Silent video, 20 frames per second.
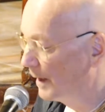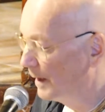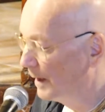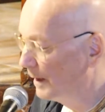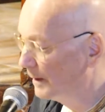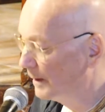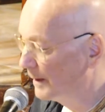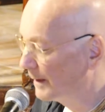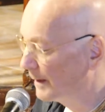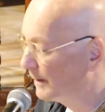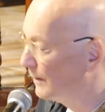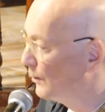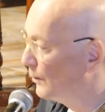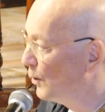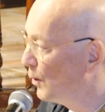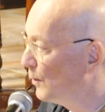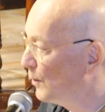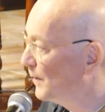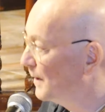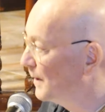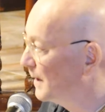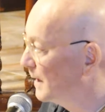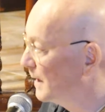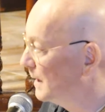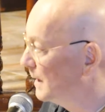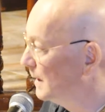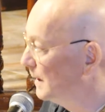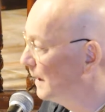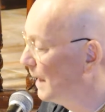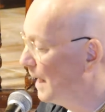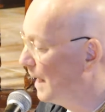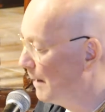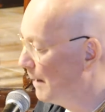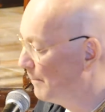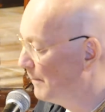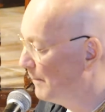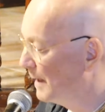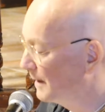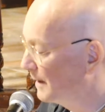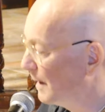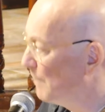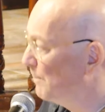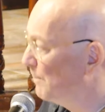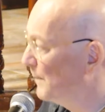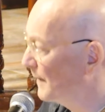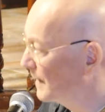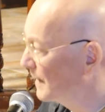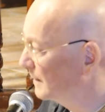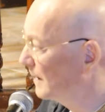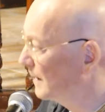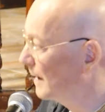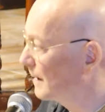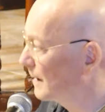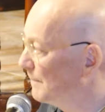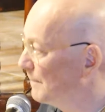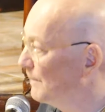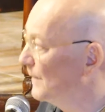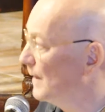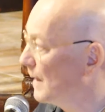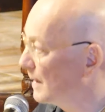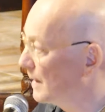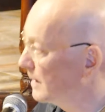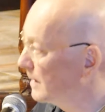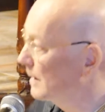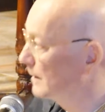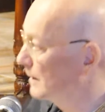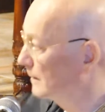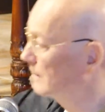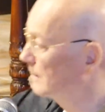that nobody, mata parataram nanyat.